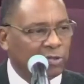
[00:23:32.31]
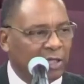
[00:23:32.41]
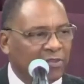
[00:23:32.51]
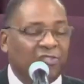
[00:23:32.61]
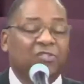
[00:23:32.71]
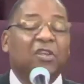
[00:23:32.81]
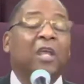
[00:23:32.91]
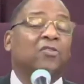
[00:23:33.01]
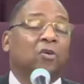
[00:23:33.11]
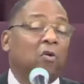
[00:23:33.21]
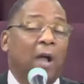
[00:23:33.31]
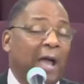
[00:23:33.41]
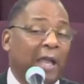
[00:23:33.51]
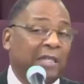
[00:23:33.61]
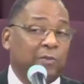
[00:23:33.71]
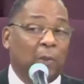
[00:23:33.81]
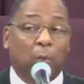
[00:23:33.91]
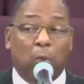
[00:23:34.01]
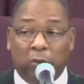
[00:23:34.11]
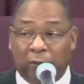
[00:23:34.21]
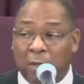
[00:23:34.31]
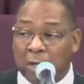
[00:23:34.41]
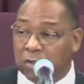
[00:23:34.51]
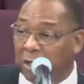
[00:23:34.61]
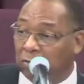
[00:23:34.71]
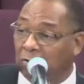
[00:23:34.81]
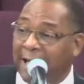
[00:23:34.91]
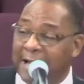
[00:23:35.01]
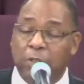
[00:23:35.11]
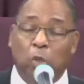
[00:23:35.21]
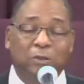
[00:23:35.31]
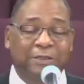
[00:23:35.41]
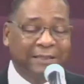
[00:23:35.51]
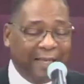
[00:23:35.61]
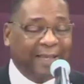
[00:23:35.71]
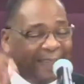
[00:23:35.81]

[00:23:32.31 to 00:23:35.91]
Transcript: And the sixth cry is what we want to centralize on today.